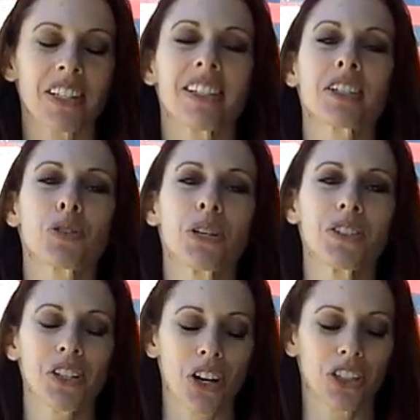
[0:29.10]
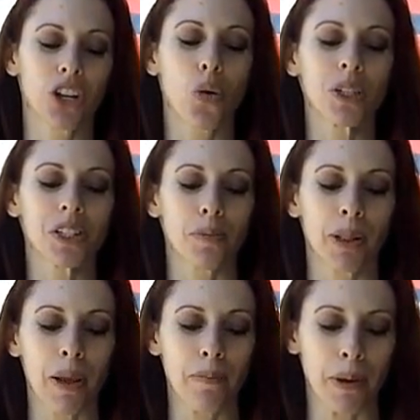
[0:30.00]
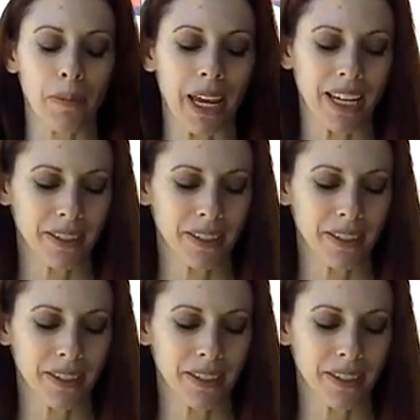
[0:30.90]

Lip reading: This next one is called No One to Blame But Me.